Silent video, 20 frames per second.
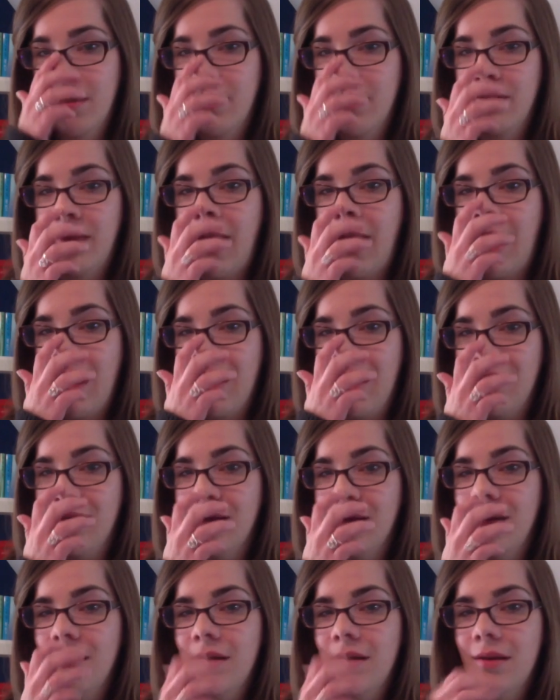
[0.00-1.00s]
that
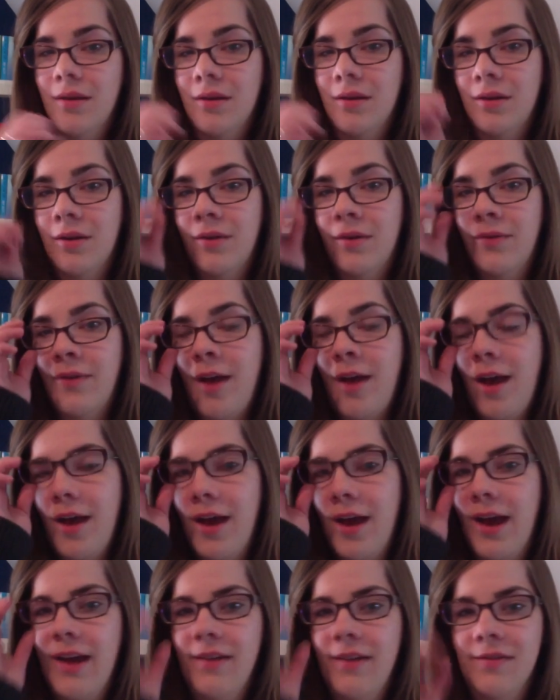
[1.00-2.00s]

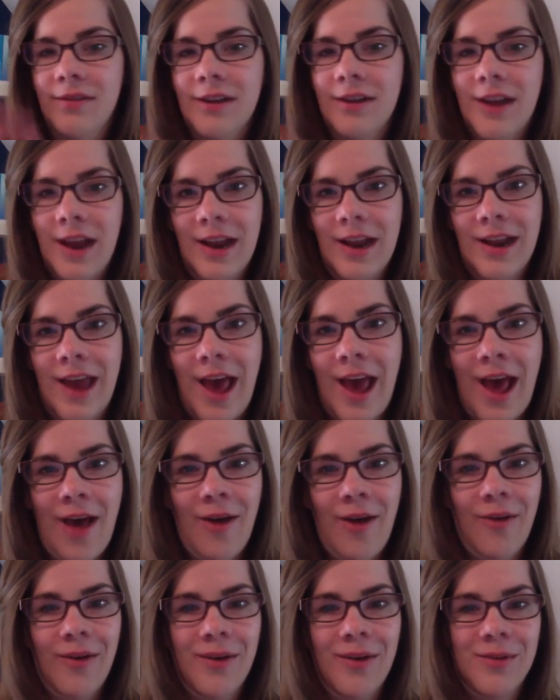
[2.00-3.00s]
survived and
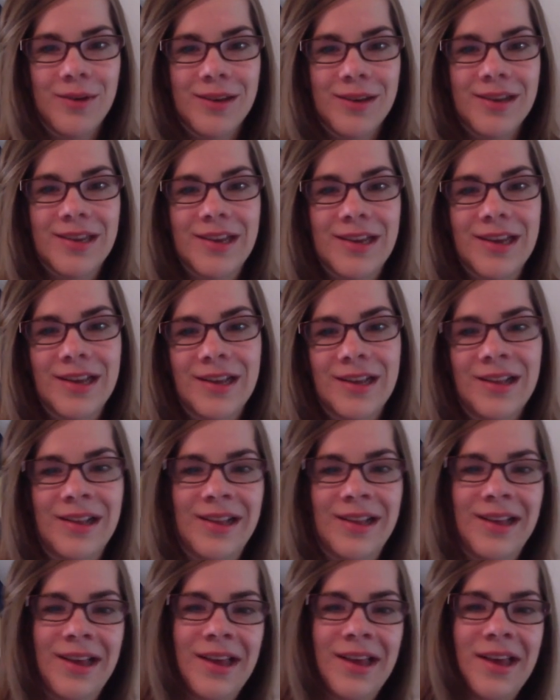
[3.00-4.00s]
how it was
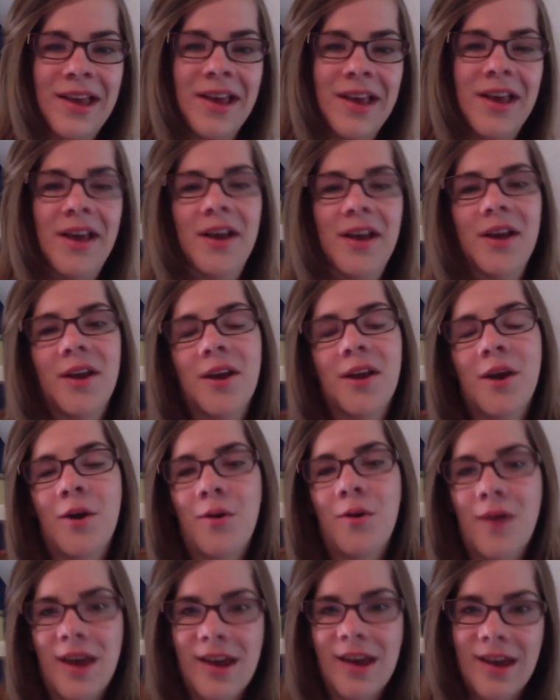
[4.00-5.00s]
still
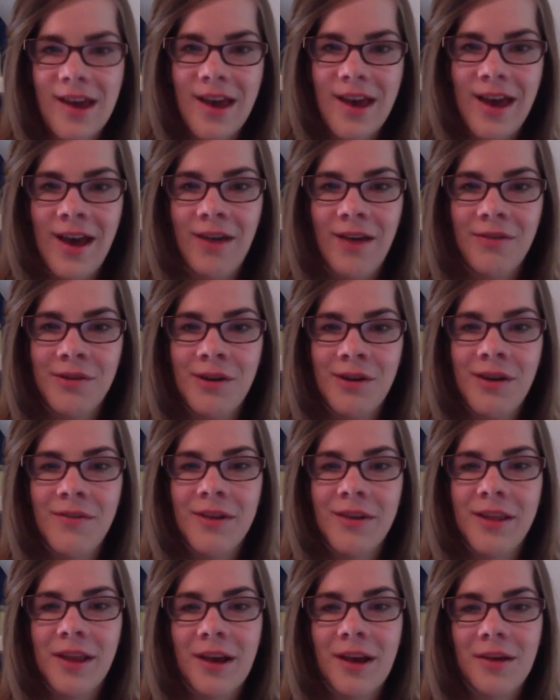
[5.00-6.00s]
going after
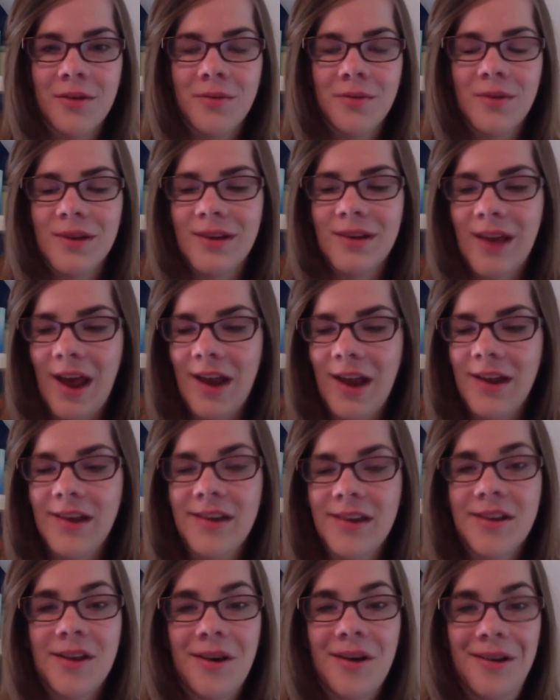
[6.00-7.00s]
everything else was dead.
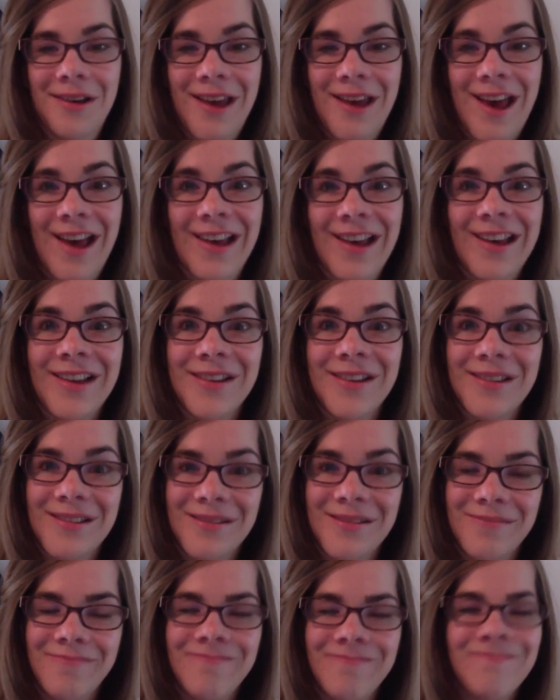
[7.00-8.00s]
So yeah, it's
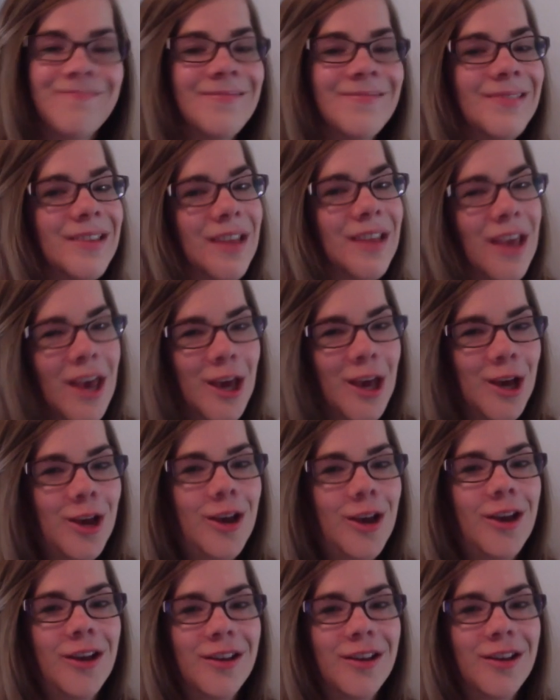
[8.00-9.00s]

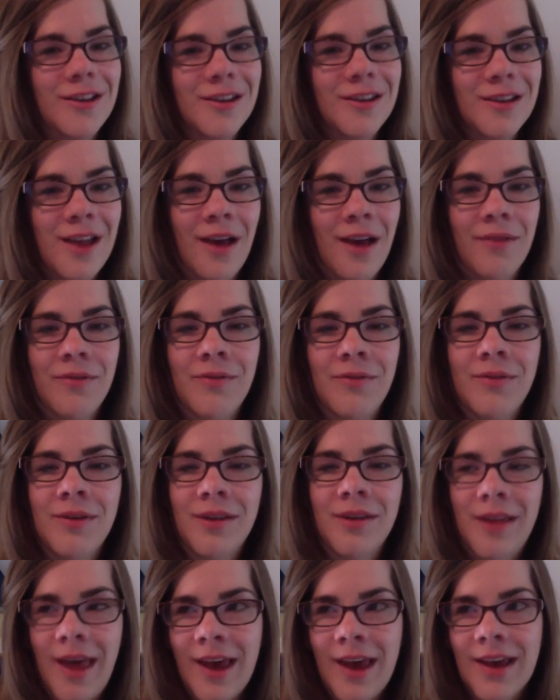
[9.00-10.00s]
good stuff. If you
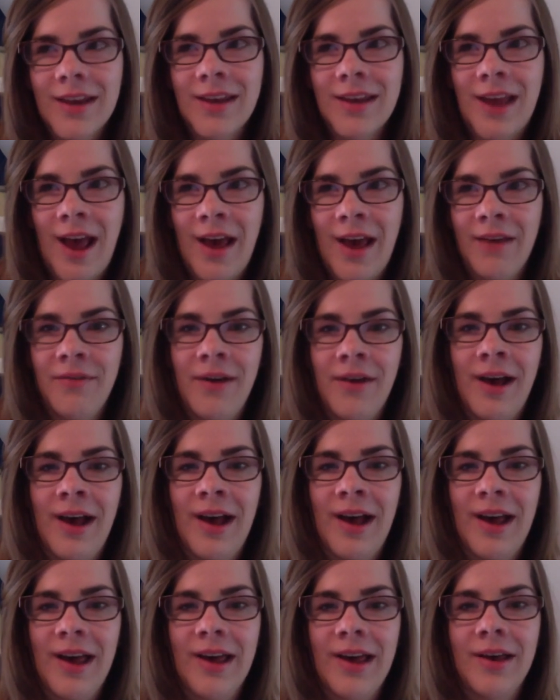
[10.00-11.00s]
like
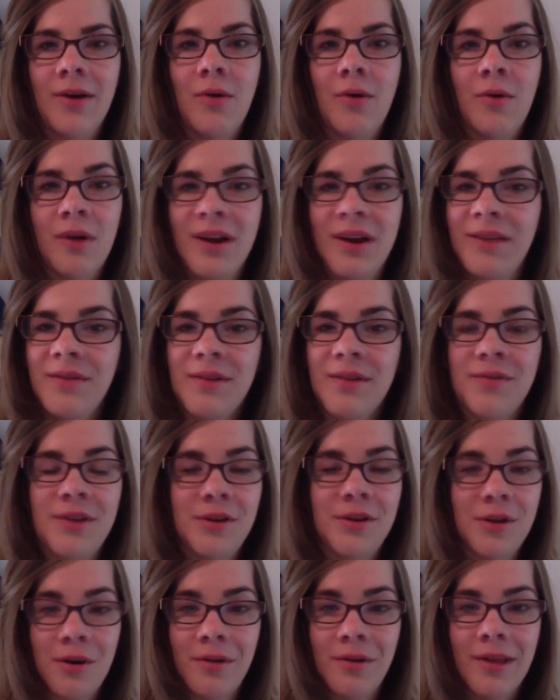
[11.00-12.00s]
sci-fi, or even if you
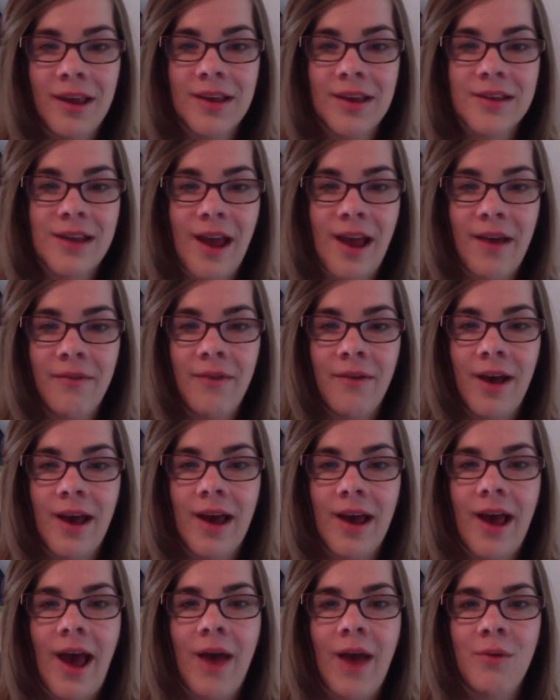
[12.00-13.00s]
don't like sci-fi,
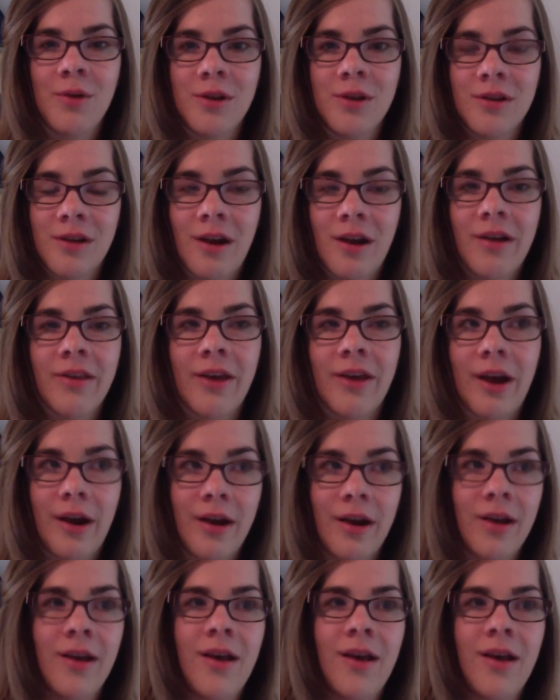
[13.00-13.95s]
I would start there.